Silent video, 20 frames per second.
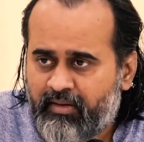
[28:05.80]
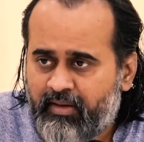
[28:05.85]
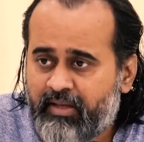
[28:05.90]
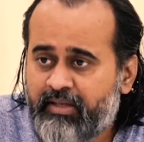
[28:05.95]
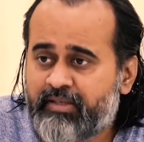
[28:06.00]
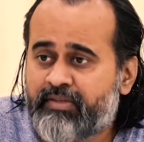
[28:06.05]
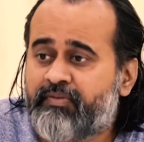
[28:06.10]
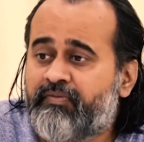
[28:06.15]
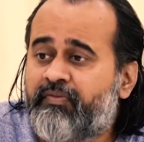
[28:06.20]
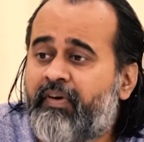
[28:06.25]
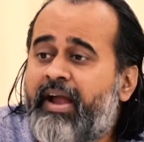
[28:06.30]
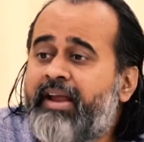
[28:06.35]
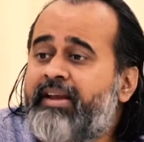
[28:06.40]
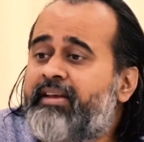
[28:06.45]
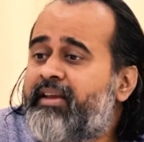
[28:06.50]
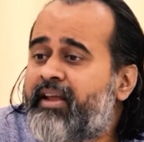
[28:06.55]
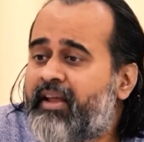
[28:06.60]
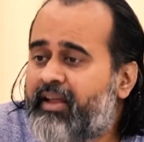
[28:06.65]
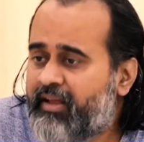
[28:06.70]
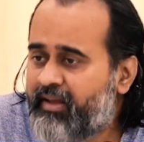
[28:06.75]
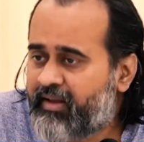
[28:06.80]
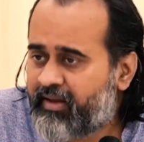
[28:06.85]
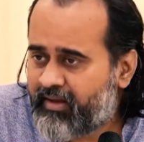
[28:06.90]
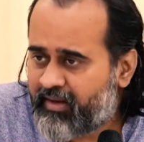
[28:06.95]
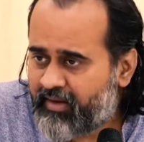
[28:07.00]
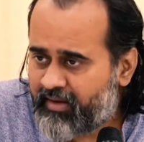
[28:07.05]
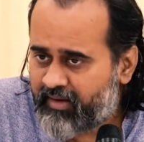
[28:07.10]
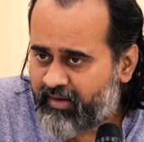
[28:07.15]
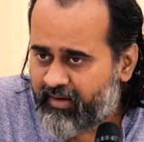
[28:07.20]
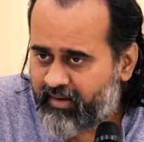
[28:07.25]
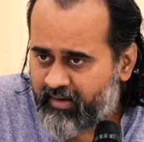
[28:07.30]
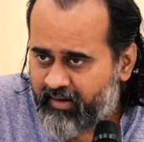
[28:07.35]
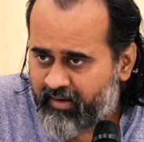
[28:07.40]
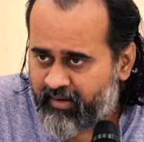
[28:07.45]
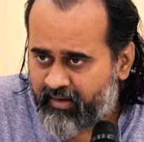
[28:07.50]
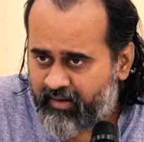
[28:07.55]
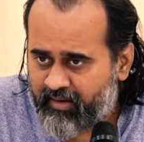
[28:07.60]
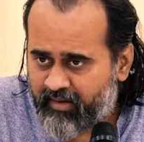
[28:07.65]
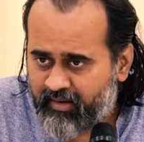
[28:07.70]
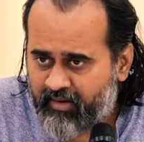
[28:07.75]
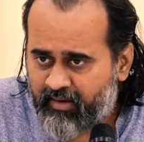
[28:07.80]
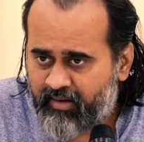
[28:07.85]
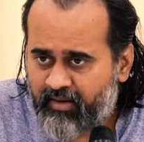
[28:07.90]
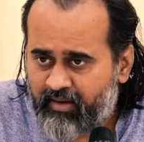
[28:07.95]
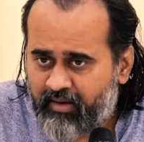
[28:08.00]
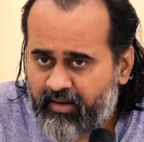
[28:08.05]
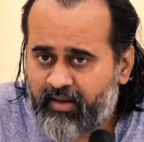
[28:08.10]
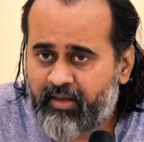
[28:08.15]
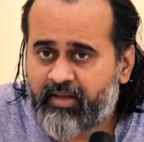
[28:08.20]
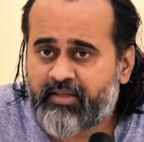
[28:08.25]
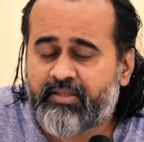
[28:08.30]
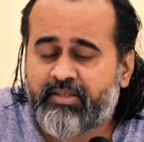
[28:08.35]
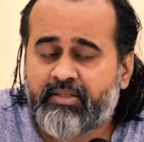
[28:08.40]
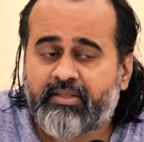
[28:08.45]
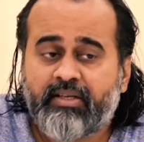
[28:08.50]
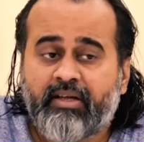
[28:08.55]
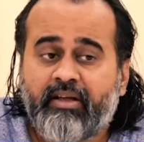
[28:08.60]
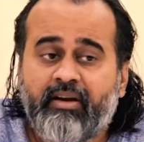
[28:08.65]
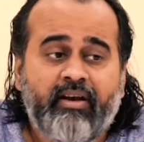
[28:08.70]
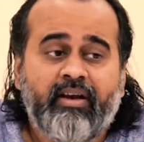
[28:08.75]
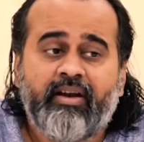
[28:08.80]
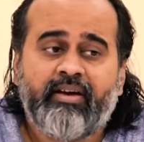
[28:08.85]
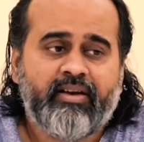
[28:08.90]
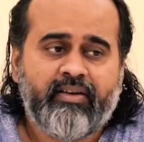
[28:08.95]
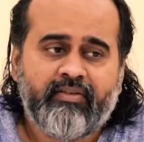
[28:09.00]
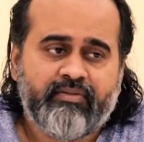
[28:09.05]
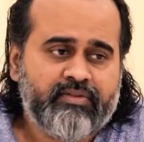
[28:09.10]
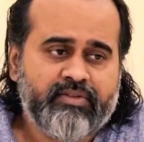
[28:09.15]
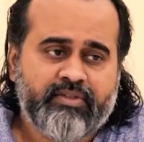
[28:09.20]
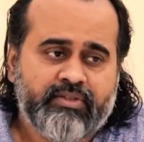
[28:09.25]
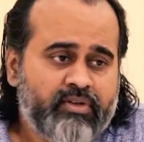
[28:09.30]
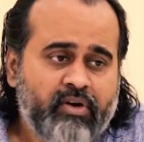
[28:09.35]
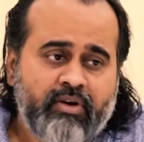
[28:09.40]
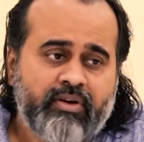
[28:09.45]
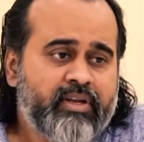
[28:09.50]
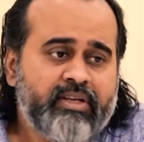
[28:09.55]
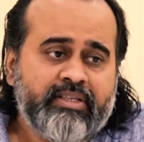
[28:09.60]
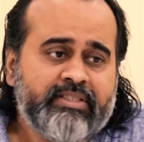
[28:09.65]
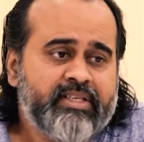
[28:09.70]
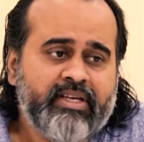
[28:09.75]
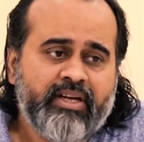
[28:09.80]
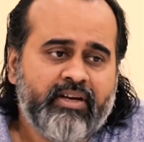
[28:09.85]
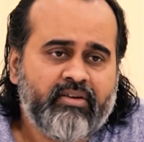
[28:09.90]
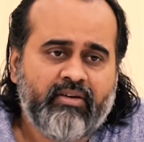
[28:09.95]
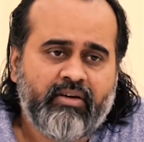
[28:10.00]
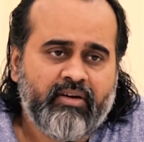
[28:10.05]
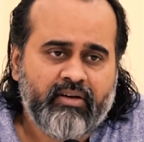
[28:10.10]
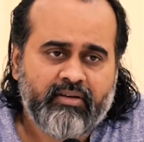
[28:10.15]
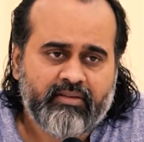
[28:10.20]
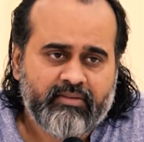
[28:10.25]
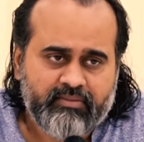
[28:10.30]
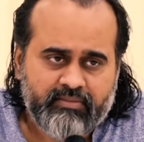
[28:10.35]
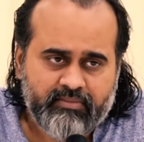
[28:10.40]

is fighting his relatives, not easy at all.